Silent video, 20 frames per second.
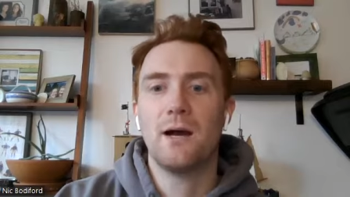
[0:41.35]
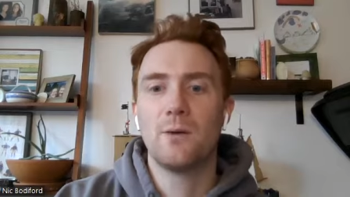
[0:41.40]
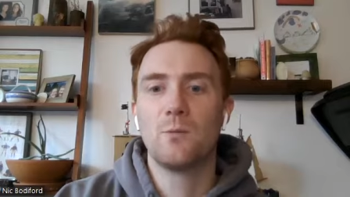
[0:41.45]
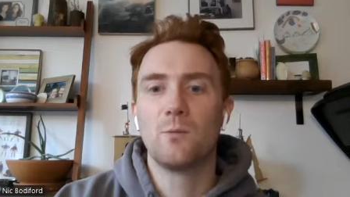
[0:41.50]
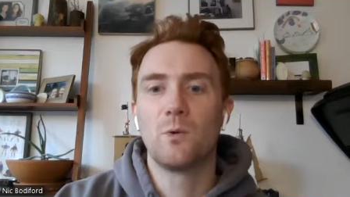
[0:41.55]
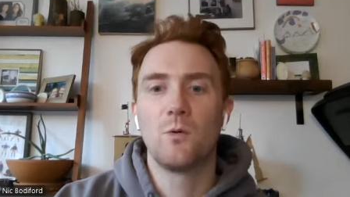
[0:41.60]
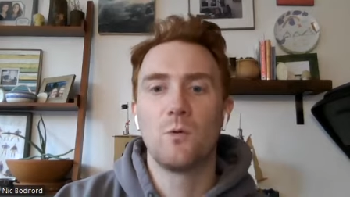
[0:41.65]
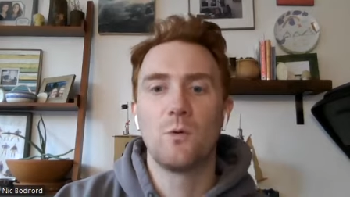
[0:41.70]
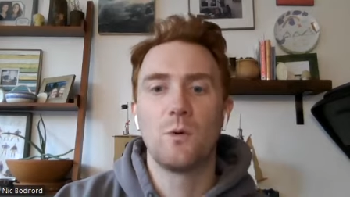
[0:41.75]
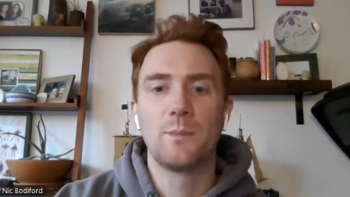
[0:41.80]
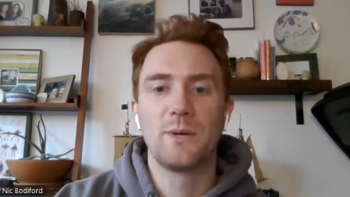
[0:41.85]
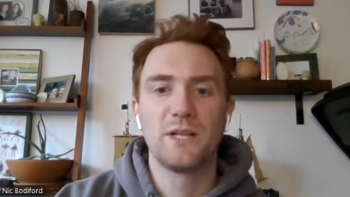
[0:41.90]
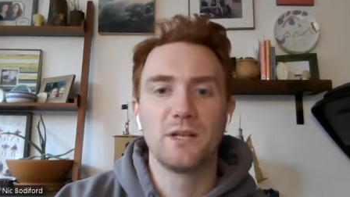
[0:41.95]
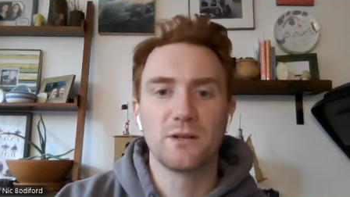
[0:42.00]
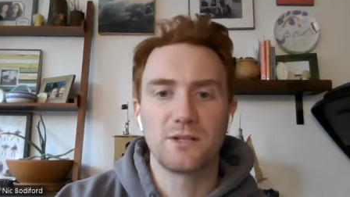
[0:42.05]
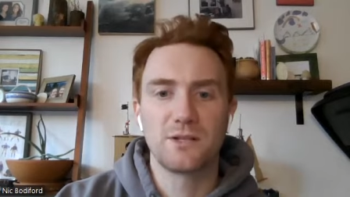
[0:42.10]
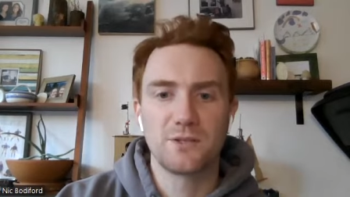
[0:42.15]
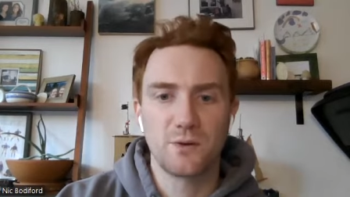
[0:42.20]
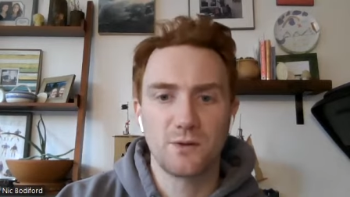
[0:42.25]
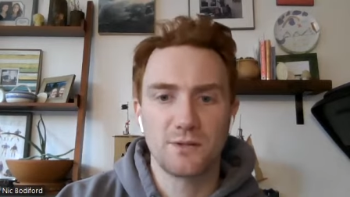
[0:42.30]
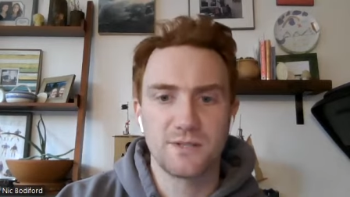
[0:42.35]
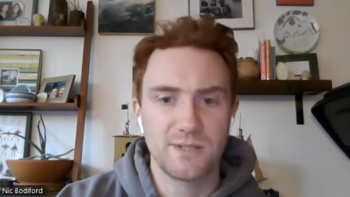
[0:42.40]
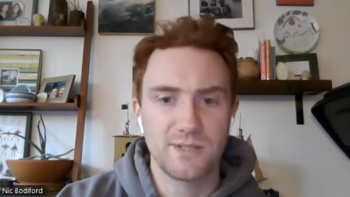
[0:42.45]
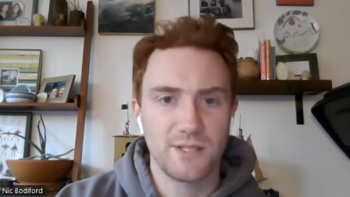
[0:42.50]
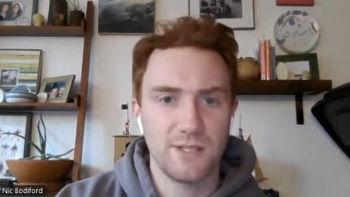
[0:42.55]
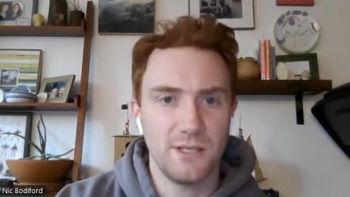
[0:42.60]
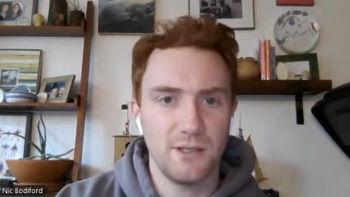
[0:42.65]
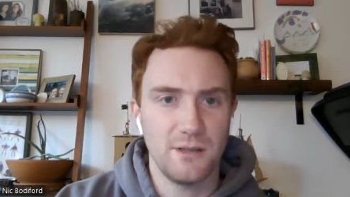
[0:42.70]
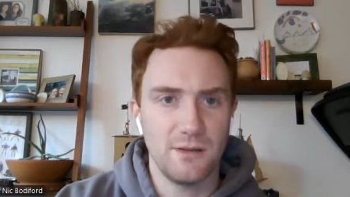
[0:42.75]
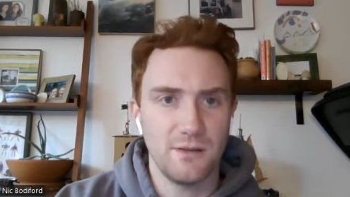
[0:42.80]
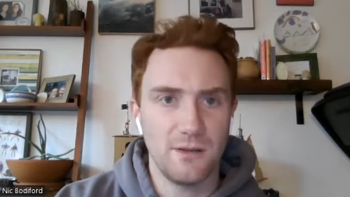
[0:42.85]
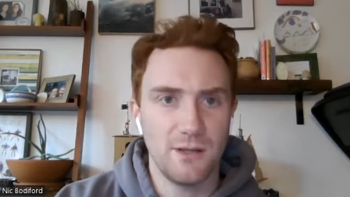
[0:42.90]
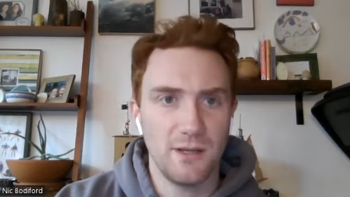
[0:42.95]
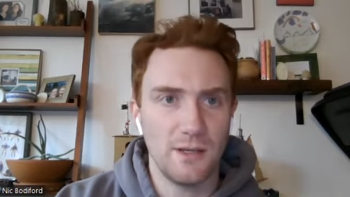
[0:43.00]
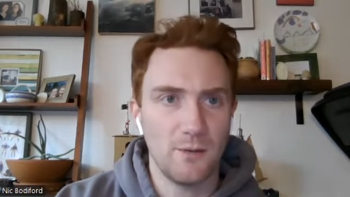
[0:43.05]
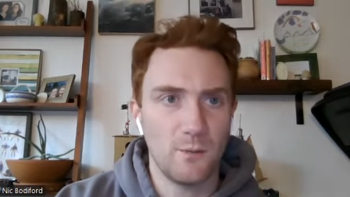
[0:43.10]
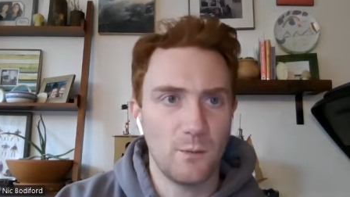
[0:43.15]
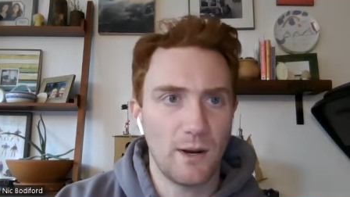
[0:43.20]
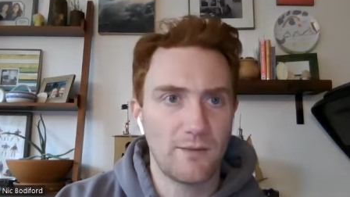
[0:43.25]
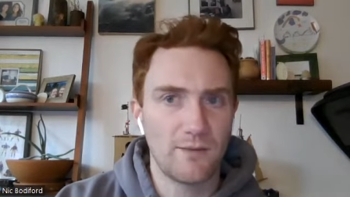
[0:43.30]
and we'll we'll be looking towards the
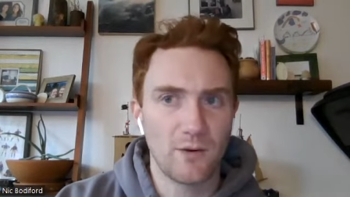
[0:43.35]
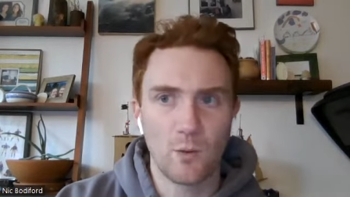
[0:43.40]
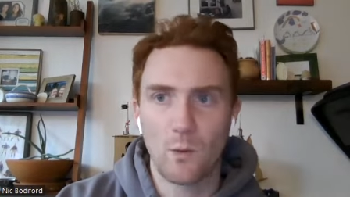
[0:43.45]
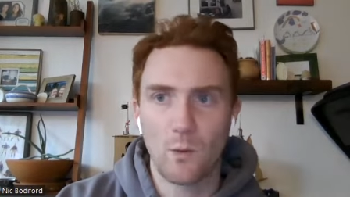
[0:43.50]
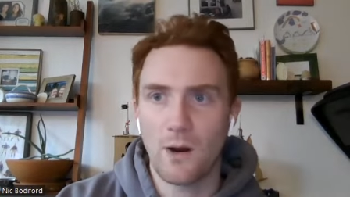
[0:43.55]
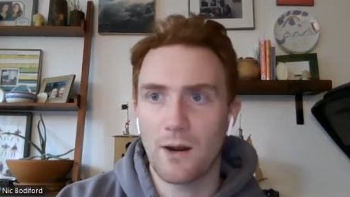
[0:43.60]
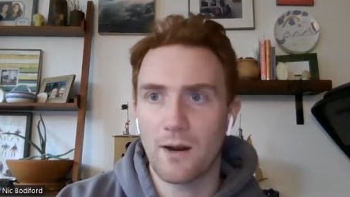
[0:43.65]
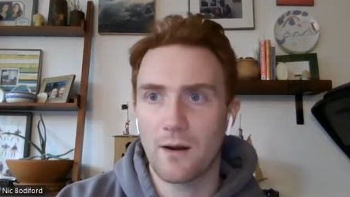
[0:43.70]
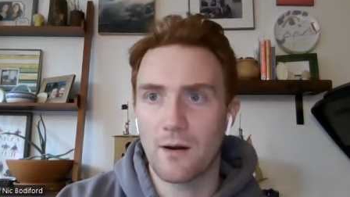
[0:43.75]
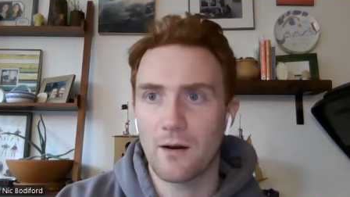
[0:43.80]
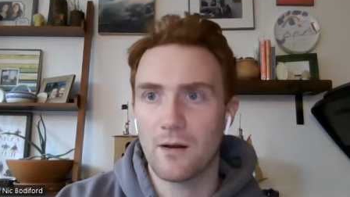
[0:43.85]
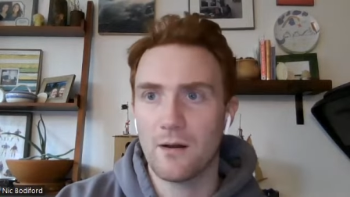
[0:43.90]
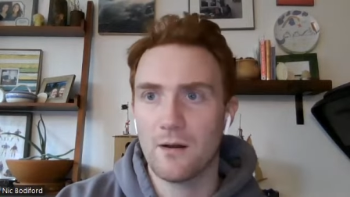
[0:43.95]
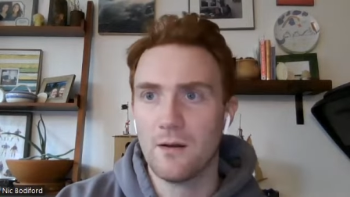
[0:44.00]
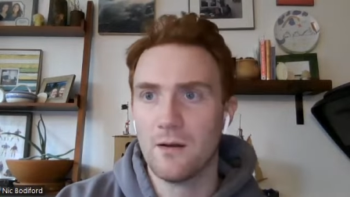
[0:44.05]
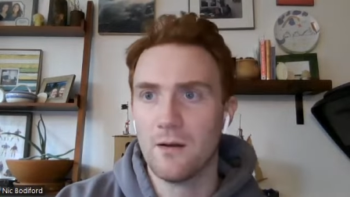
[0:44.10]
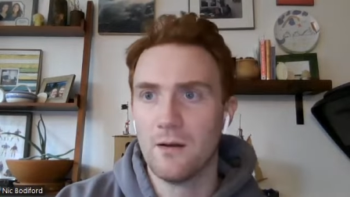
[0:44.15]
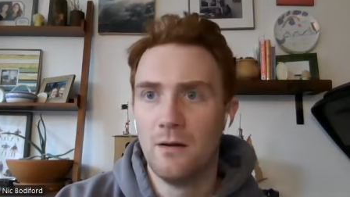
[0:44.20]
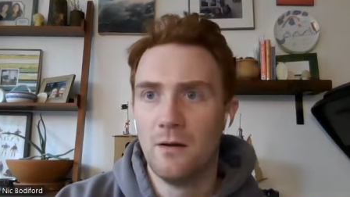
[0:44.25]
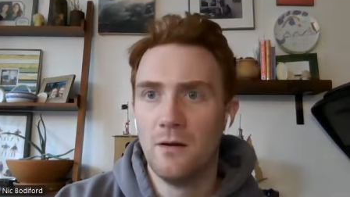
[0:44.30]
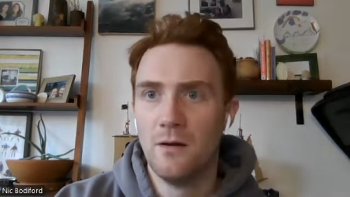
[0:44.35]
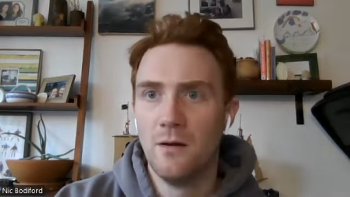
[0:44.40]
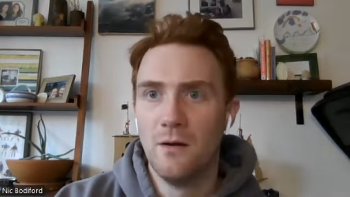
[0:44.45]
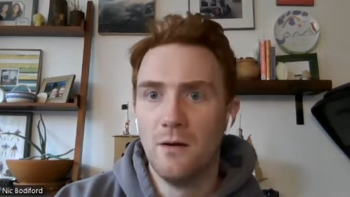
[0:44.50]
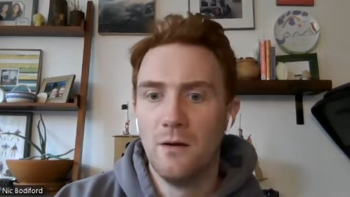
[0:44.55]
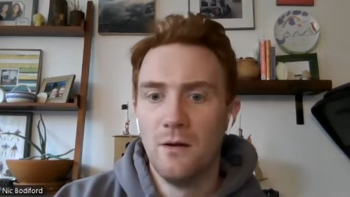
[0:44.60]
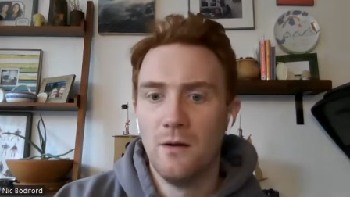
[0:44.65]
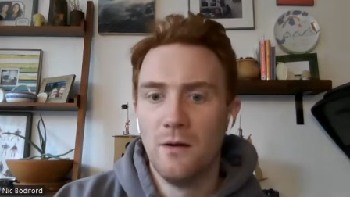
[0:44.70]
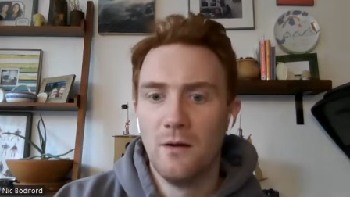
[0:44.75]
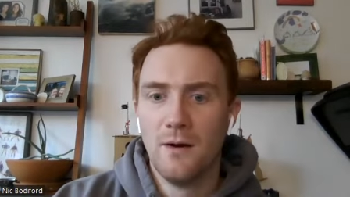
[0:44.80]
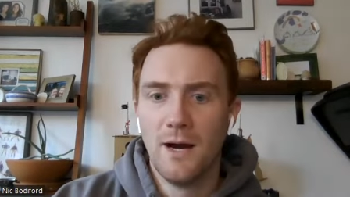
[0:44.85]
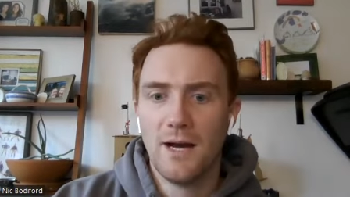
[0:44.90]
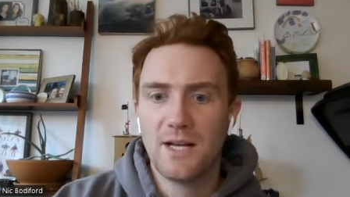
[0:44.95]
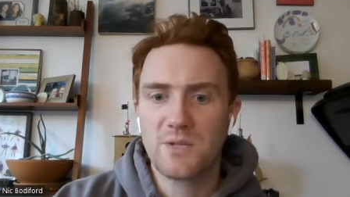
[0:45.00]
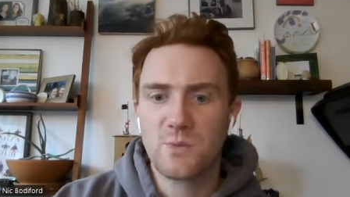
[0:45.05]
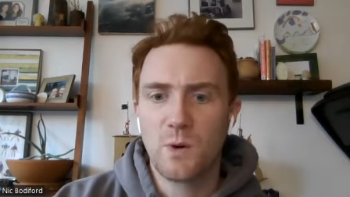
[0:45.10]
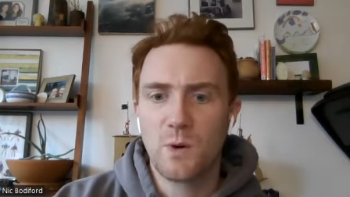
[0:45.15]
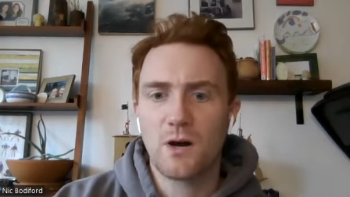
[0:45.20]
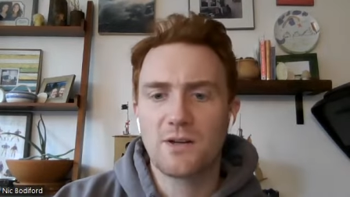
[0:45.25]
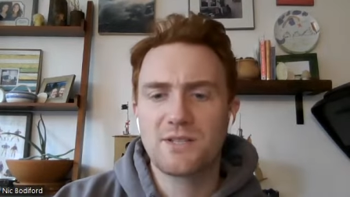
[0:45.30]
the waiver wire
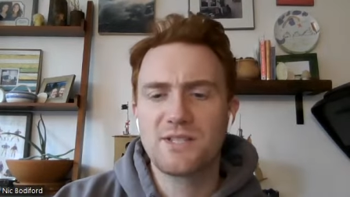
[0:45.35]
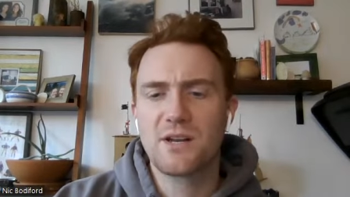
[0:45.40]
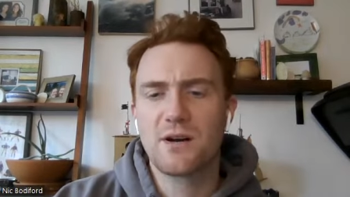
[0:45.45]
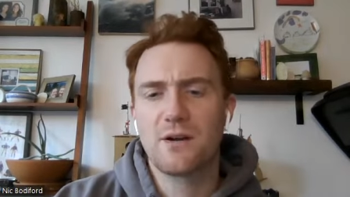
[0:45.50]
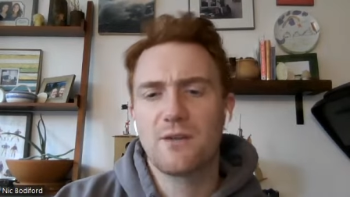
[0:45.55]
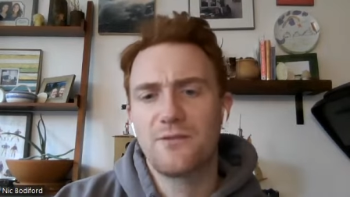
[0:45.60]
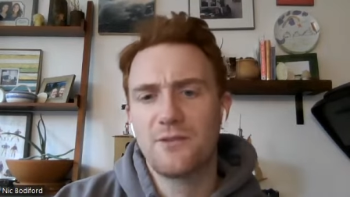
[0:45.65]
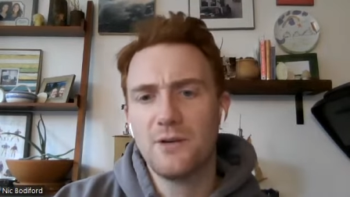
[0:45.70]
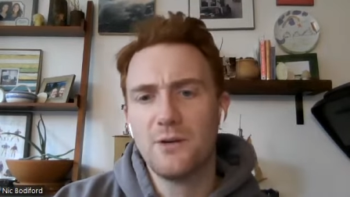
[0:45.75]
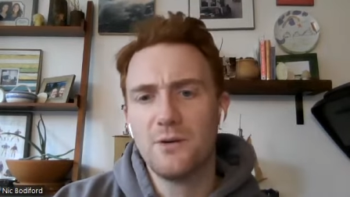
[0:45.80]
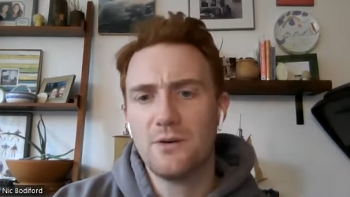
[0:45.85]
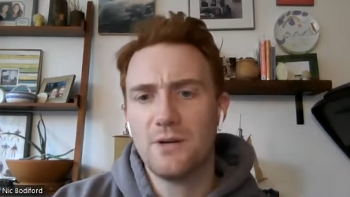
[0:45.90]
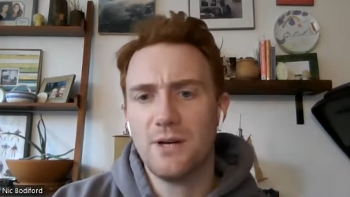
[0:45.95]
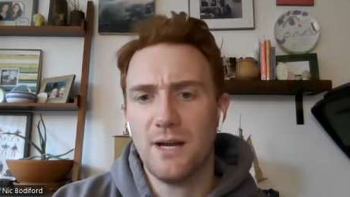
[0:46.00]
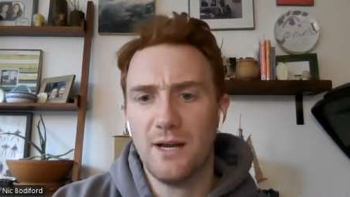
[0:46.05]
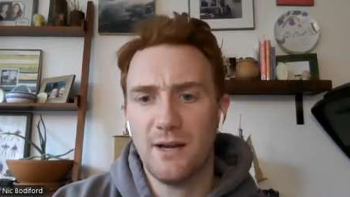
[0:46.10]
as well because there are a few